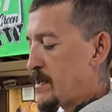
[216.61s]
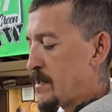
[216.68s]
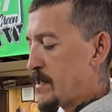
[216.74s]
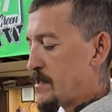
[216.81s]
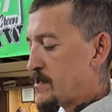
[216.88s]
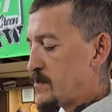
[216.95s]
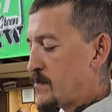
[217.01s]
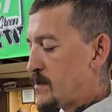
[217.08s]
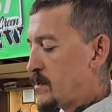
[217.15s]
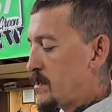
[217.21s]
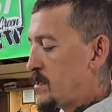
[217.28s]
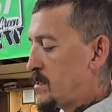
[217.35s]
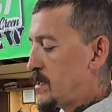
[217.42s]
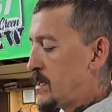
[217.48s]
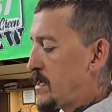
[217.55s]
This
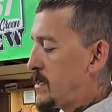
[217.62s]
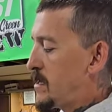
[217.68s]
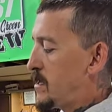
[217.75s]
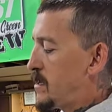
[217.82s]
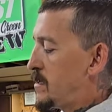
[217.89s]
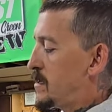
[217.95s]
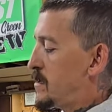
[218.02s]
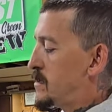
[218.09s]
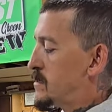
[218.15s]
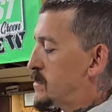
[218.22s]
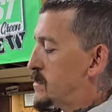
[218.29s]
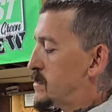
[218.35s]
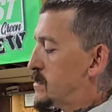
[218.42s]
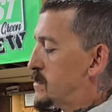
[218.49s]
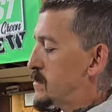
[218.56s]
one
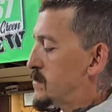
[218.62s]
is